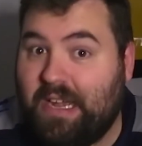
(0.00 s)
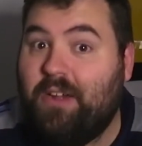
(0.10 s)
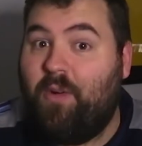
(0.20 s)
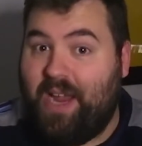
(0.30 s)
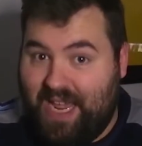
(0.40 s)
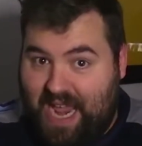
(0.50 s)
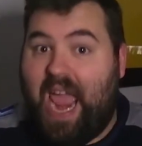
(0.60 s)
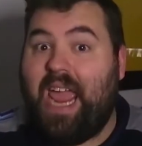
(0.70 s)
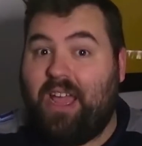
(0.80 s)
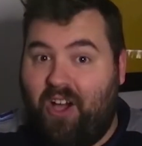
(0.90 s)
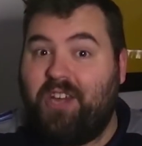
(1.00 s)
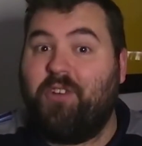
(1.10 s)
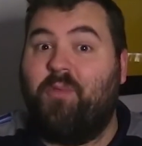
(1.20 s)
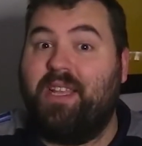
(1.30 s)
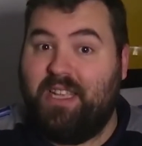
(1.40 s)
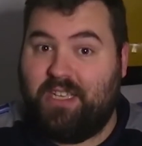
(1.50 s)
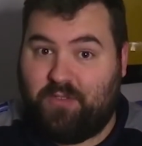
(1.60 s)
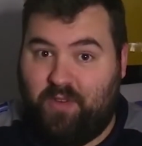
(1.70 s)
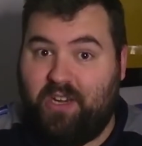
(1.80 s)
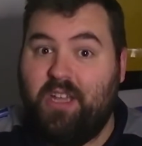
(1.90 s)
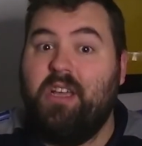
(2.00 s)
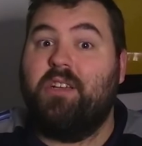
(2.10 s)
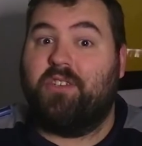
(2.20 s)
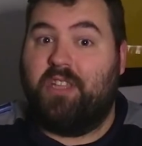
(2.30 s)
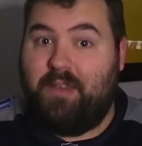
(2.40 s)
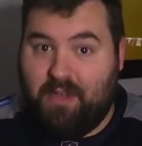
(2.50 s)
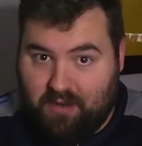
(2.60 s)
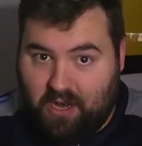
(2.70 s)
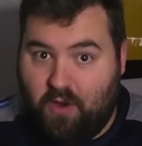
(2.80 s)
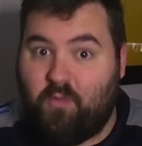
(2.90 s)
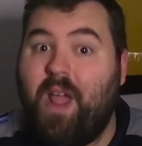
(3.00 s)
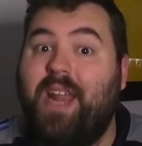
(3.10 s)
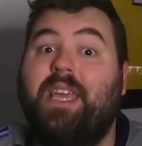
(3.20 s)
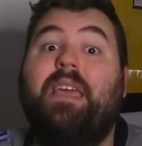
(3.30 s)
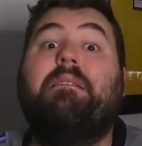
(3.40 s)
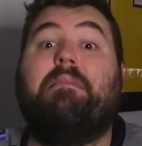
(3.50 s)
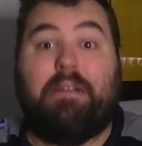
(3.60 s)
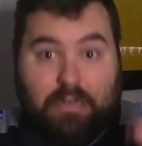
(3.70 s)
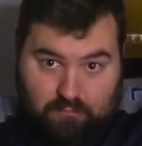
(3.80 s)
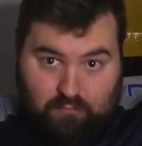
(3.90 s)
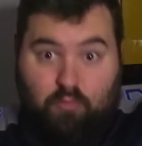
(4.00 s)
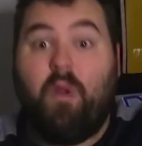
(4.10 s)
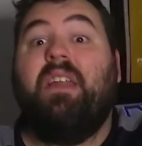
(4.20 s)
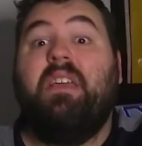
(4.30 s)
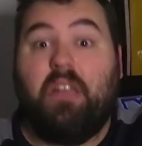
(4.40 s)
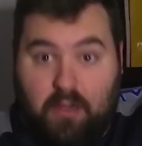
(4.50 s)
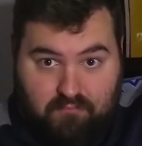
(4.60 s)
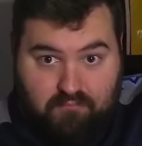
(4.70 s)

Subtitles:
We had to hang on to win this one. So they better go ready to